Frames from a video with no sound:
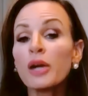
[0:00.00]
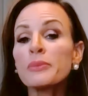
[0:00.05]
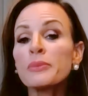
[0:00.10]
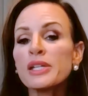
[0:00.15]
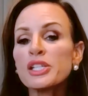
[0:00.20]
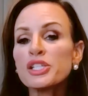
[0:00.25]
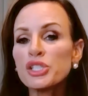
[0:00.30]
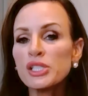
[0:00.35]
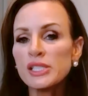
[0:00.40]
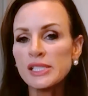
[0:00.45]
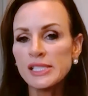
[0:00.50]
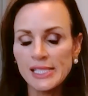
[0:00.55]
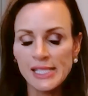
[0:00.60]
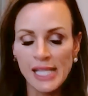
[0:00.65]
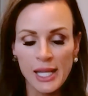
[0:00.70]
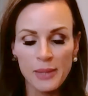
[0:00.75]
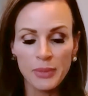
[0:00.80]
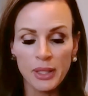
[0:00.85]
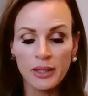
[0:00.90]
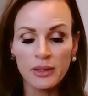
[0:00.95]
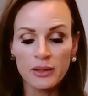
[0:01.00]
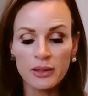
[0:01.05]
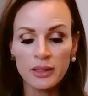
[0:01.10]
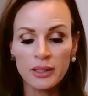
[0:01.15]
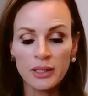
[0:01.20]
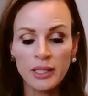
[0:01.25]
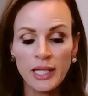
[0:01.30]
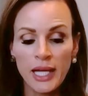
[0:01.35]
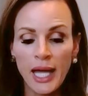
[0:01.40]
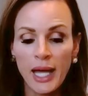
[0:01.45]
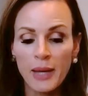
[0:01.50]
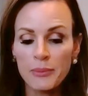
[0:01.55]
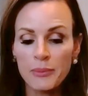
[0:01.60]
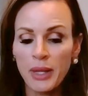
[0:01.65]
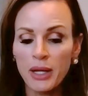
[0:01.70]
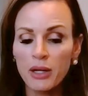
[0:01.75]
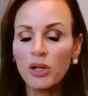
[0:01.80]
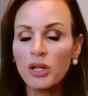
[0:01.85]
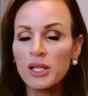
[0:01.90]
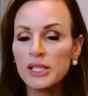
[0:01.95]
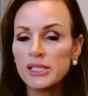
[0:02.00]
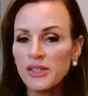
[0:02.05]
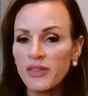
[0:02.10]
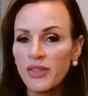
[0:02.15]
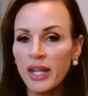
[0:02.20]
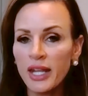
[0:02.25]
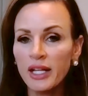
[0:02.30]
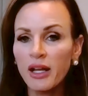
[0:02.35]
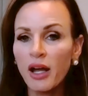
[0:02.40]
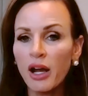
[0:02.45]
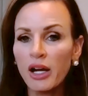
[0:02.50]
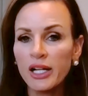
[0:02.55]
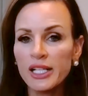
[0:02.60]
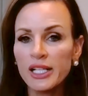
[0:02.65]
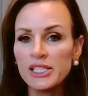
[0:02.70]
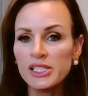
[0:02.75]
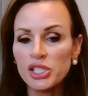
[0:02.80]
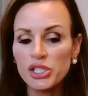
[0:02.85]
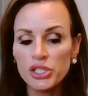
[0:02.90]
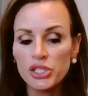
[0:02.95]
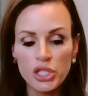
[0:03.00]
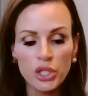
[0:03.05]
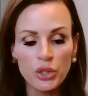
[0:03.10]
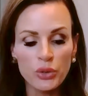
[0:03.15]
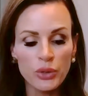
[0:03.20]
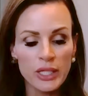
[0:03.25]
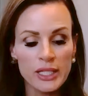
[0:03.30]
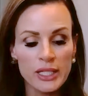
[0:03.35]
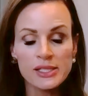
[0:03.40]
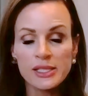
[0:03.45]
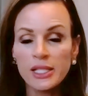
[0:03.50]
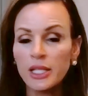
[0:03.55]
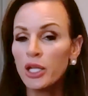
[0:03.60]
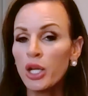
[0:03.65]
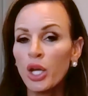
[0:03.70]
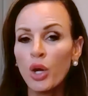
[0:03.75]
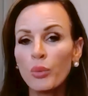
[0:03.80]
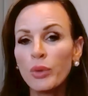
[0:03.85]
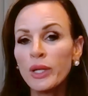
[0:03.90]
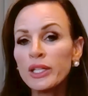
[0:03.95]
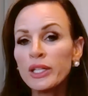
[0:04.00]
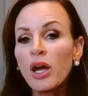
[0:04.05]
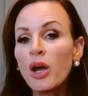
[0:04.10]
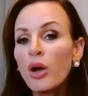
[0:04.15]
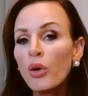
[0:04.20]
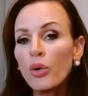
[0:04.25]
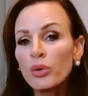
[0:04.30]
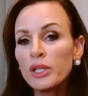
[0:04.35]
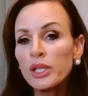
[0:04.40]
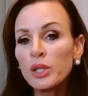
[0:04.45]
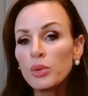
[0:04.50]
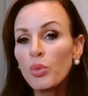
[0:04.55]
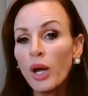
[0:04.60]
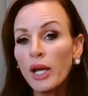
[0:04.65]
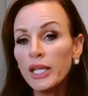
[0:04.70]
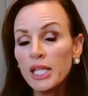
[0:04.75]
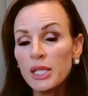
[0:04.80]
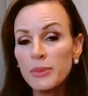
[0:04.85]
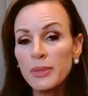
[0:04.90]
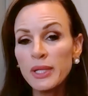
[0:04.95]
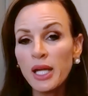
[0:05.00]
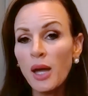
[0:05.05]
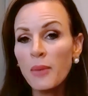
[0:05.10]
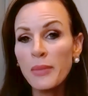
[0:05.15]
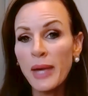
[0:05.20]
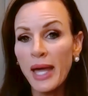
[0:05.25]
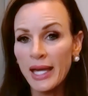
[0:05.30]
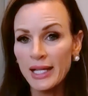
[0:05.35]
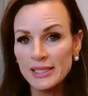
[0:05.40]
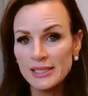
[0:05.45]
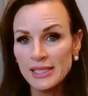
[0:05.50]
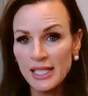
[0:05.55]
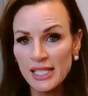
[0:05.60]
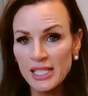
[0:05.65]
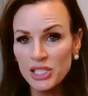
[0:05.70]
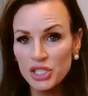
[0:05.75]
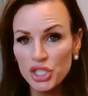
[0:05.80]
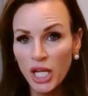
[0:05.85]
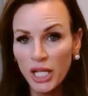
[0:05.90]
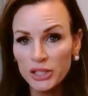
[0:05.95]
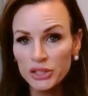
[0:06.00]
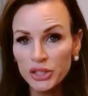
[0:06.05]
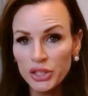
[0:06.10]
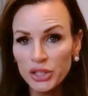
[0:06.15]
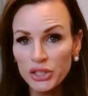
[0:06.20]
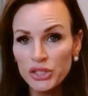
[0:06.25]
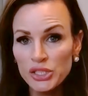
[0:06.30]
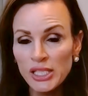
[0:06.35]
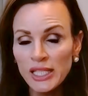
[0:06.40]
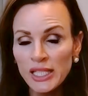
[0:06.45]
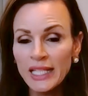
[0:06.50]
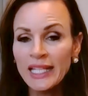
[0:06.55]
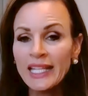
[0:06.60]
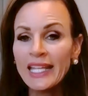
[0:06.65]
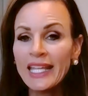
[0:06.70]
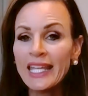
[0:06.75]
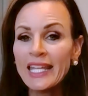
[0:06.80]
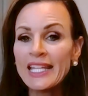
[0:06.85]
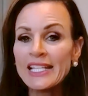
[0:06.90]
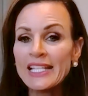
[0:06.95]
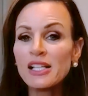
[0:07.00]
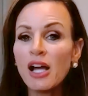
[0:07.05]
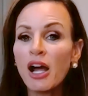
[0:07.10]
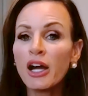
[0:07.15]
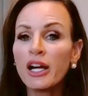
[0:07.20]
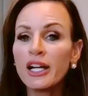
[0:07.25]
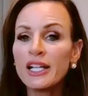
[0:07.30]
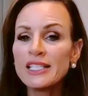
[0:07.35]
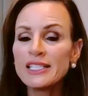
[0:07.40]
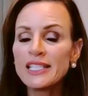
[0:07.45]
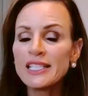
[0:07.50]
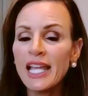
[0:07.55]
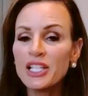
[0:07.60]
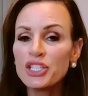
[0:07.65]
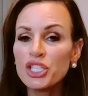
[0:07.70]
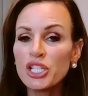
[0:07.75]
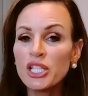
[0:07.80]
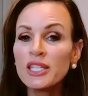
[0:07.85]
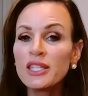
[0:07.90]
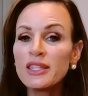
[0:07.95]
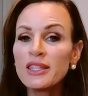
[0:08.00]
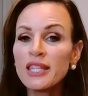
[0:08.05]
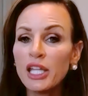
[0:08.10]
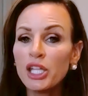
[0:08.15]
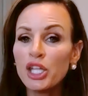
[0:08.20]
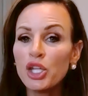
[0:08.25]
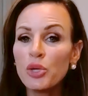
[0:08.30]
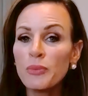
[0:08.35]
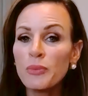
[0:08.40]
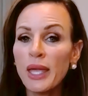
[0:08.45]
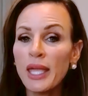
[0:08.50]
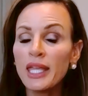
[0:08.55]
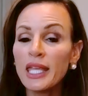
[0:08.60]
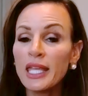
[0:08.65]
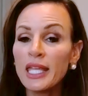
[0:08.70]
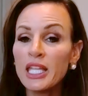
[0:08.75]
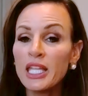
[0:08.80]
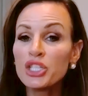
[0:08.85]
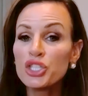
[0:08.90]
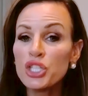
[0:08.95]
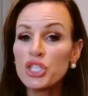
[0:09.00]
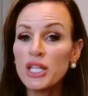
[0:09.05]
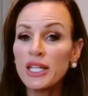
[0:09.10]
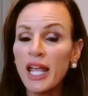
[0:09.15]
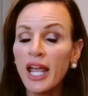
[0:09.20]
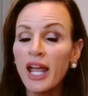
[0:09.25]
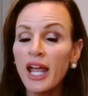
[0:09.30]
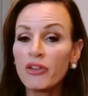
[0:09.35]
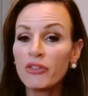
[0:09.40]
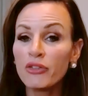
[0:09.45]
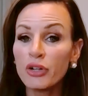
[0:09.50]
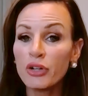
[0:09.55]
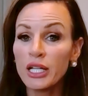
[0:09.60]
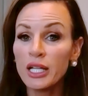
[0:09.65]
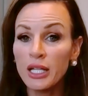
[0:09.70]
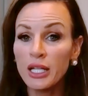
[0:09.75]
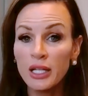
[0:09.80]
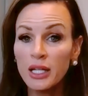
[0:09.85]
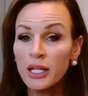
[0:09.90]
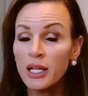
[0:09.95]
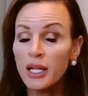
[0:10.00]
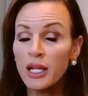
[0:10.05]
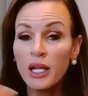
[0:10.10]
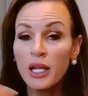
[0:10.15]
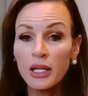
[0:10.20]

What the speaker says: Our mission statement at Medical Aesthetic Art Institute is we not only want you to become excellent injectors, it is our intention that you make each and every,